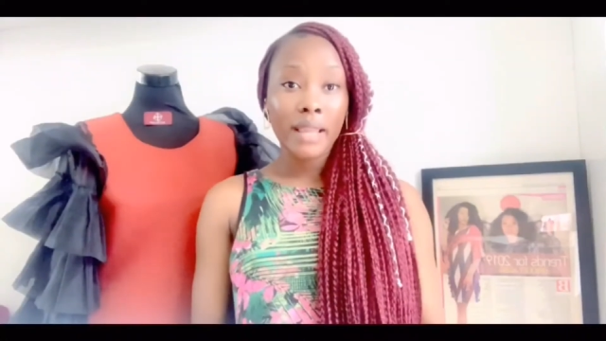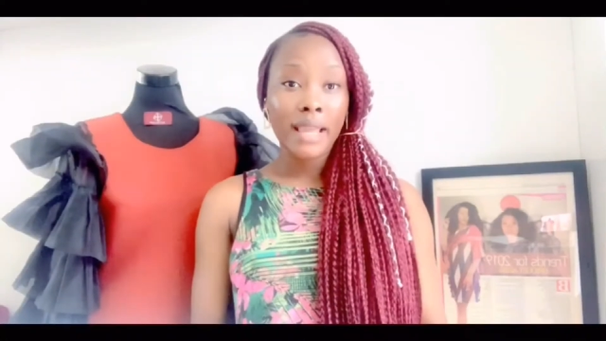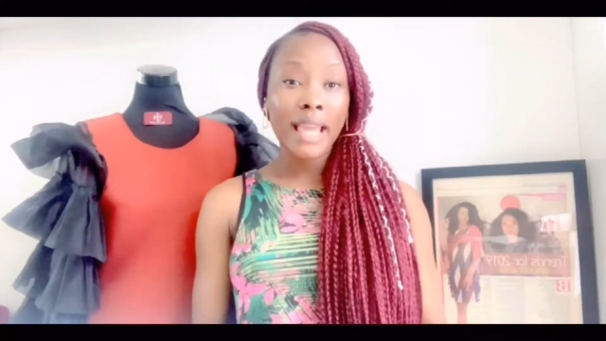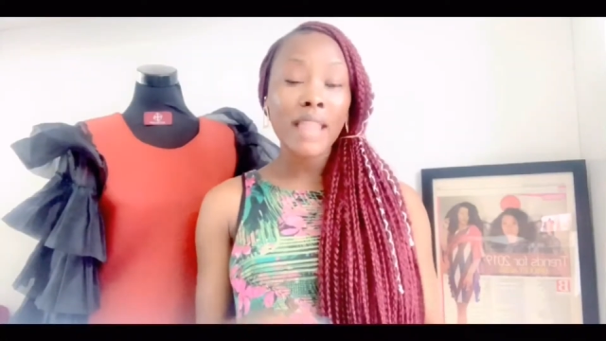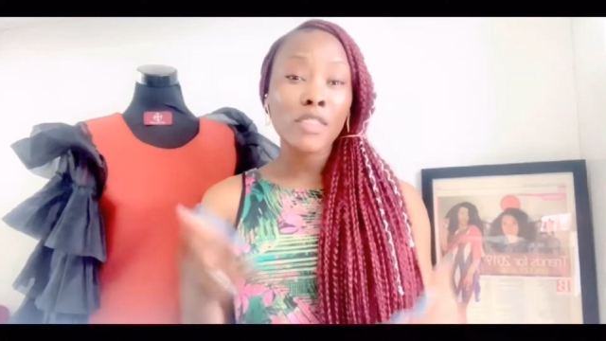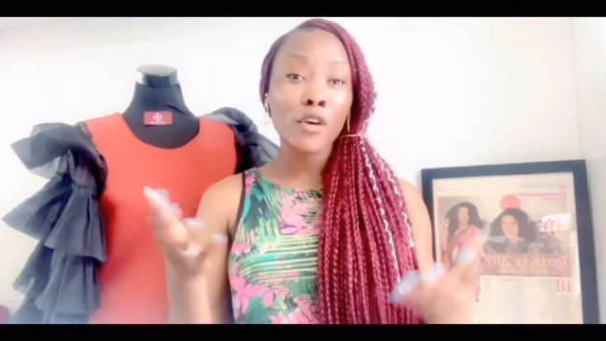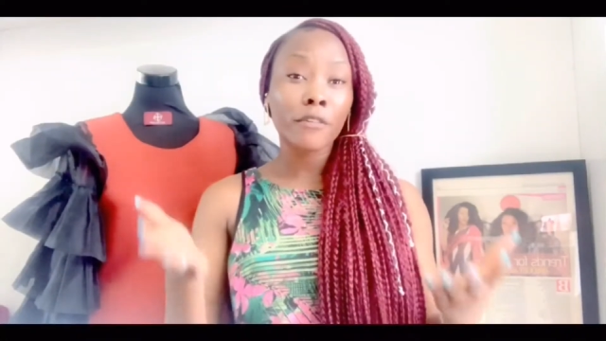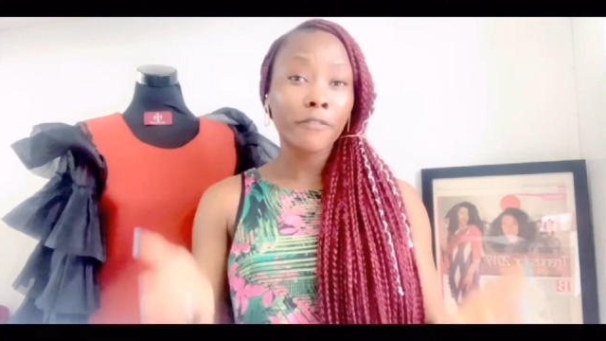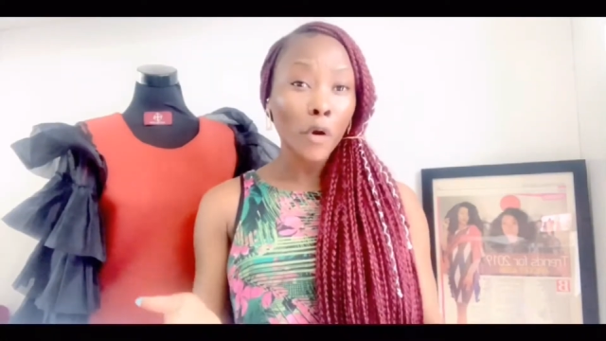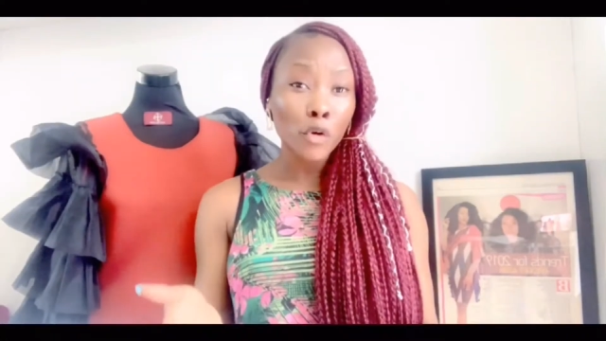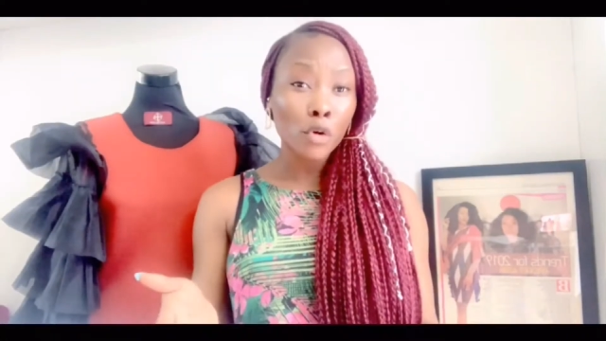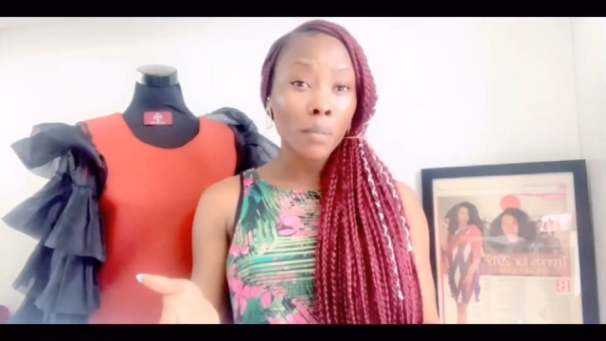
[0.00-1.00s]
Get their
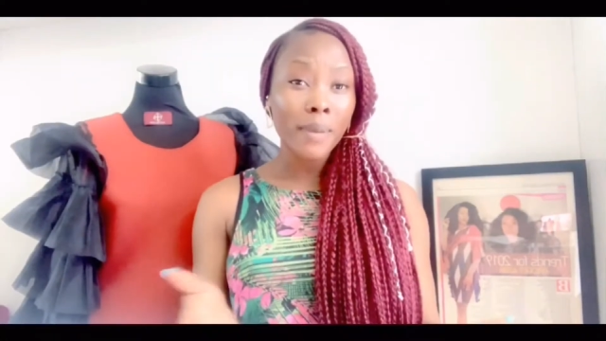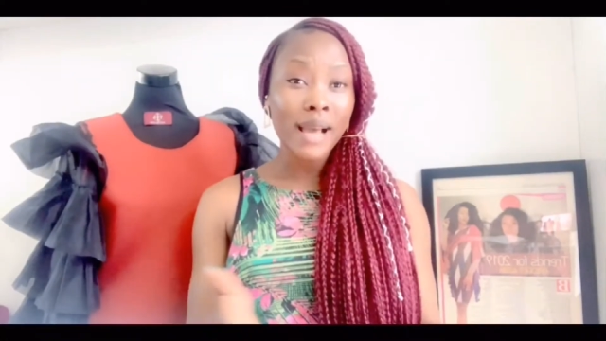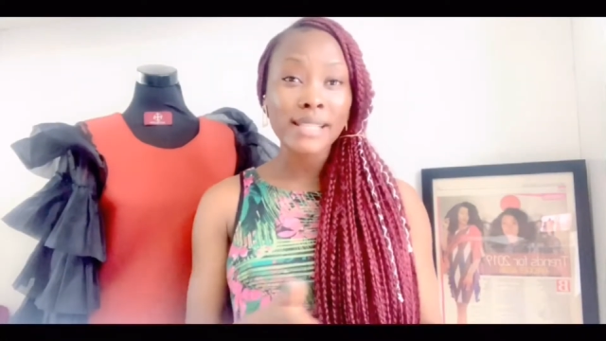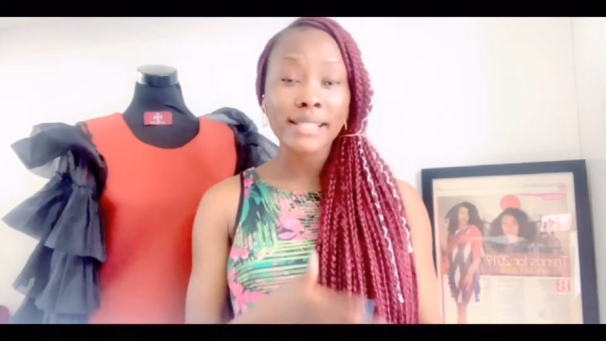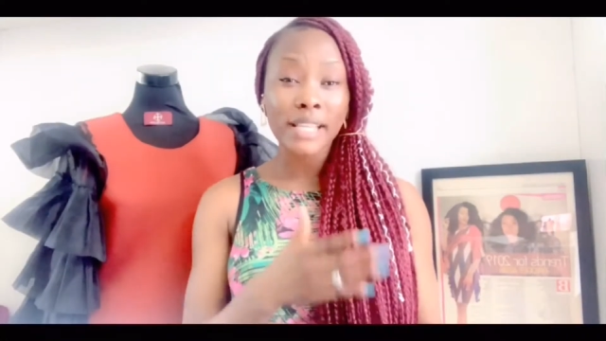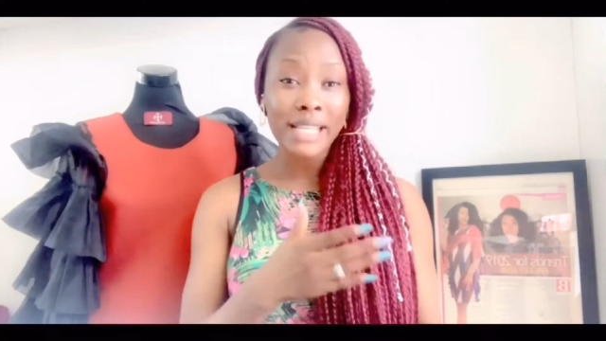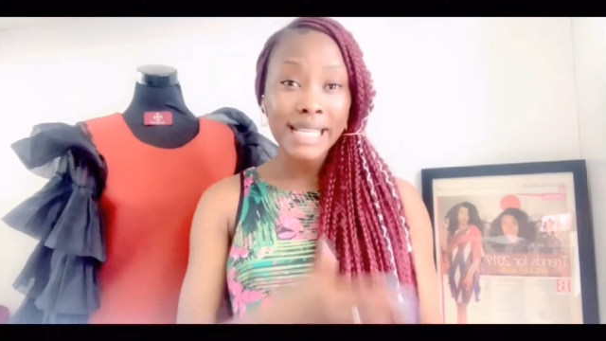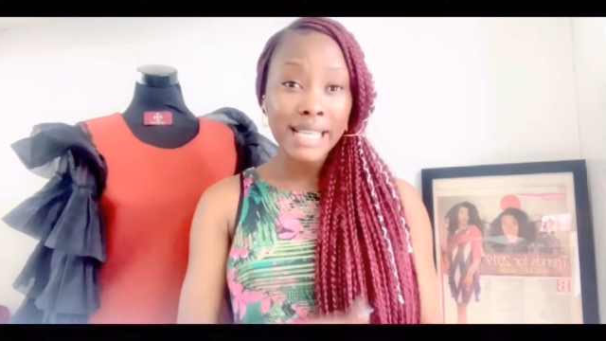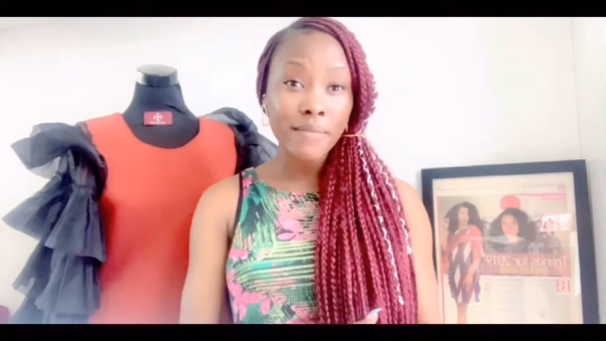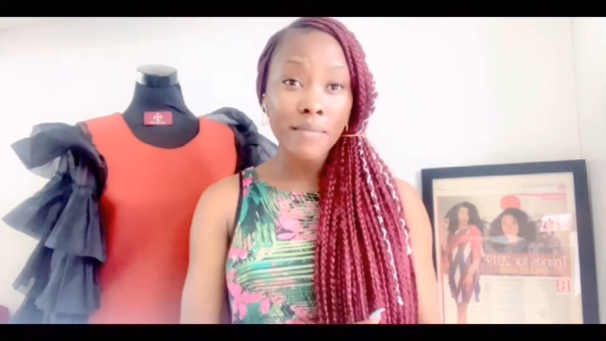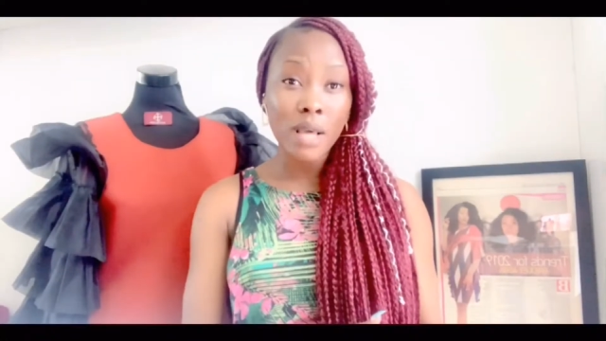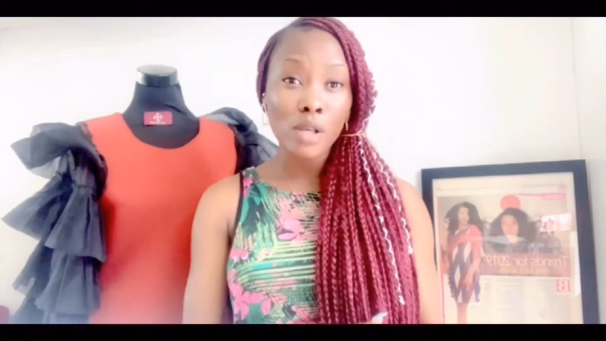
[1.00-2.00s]
phone numbers, their
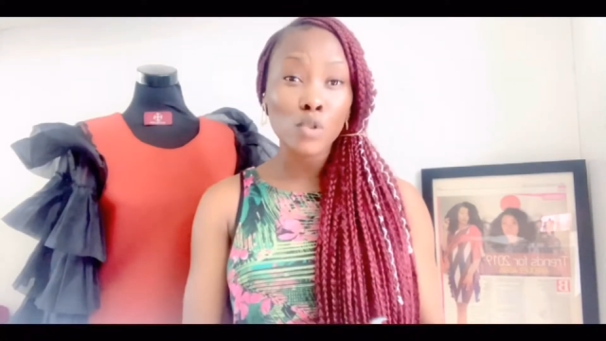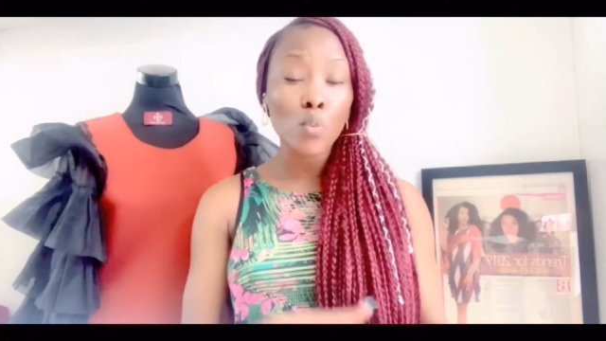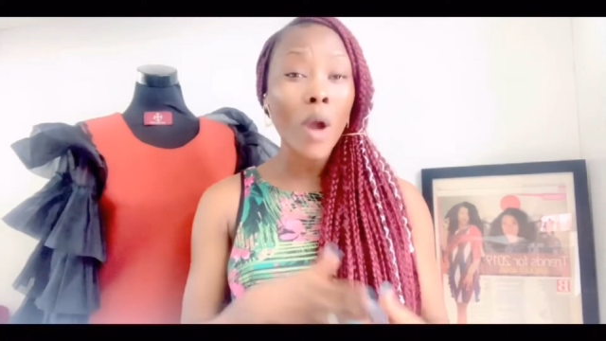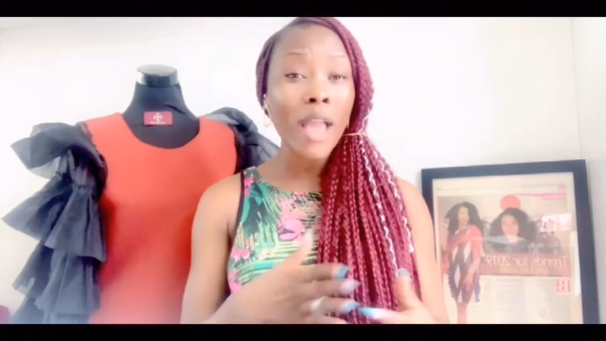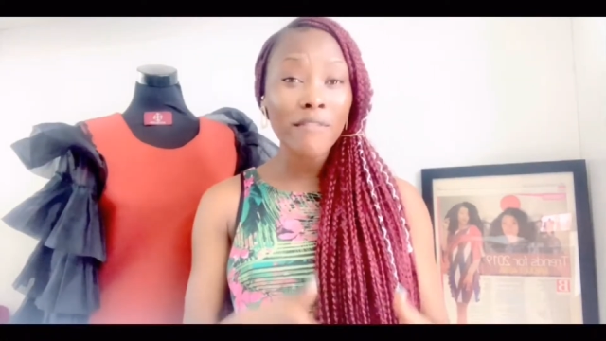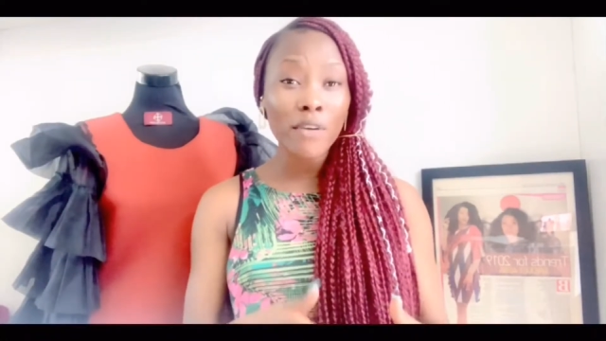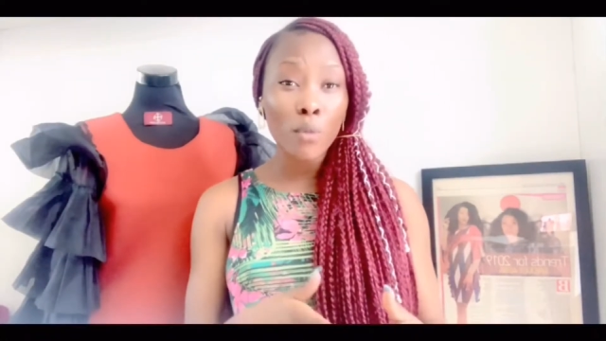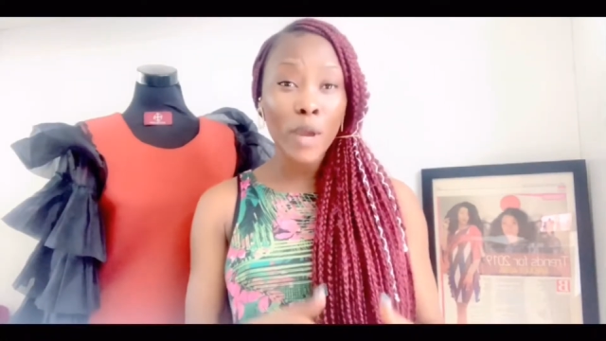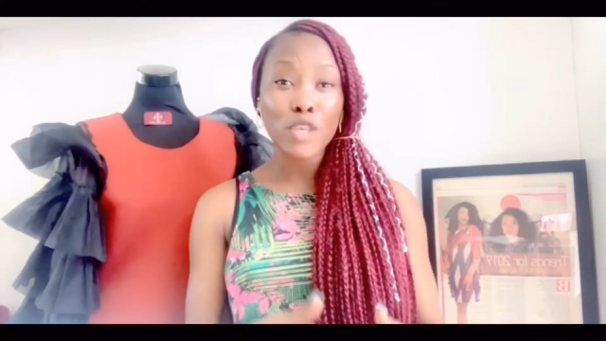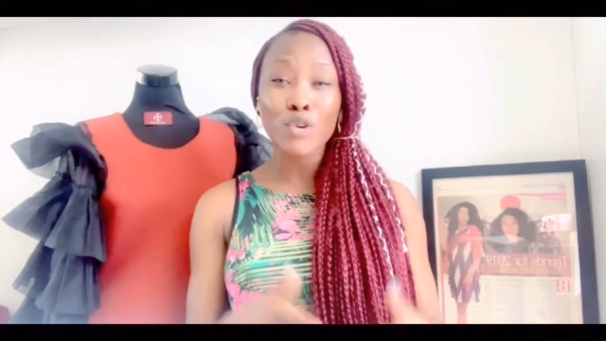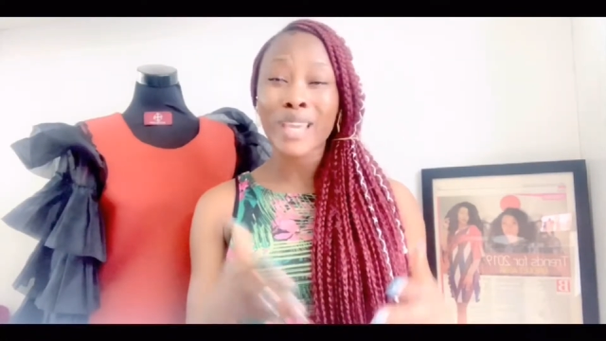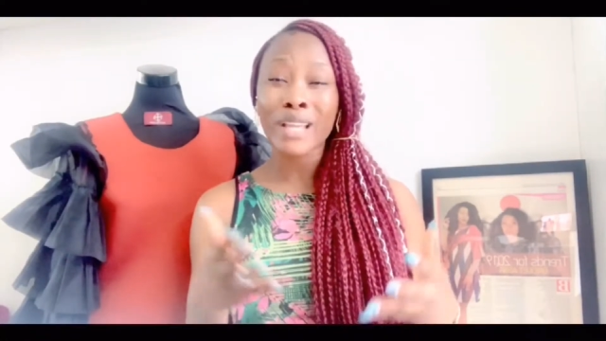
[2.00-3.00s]
emails, whatever way
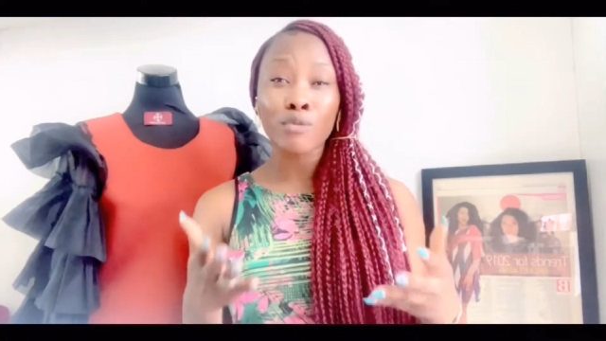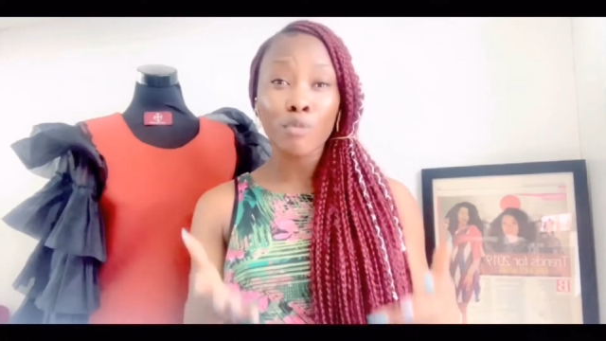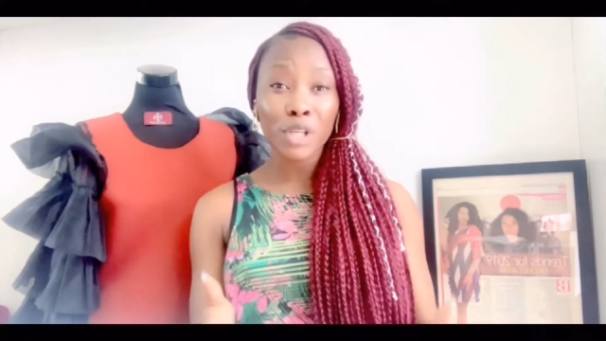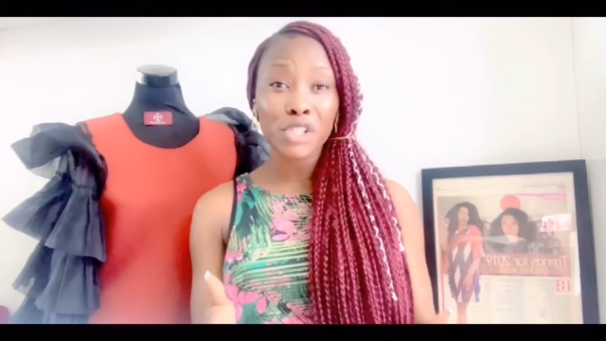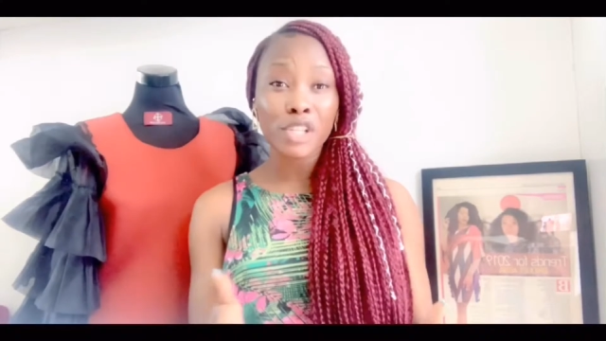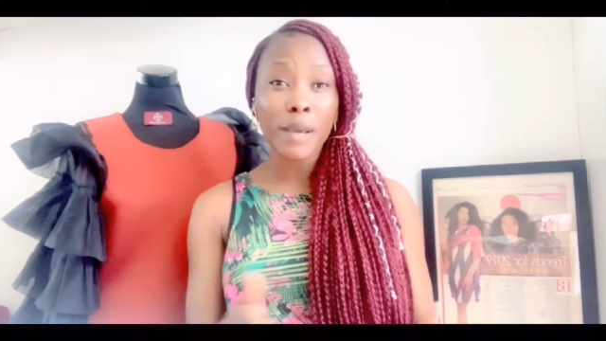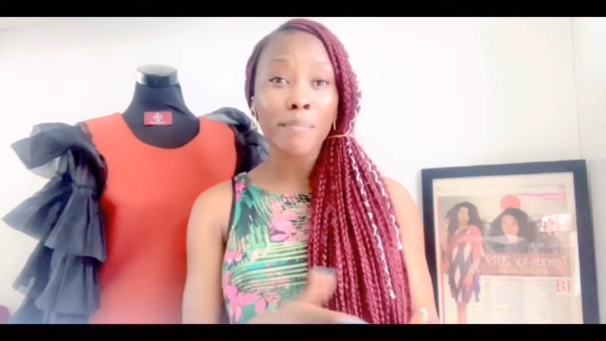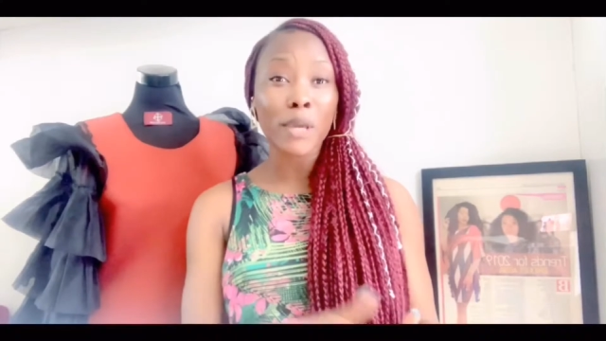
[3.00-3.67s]
you can reach them,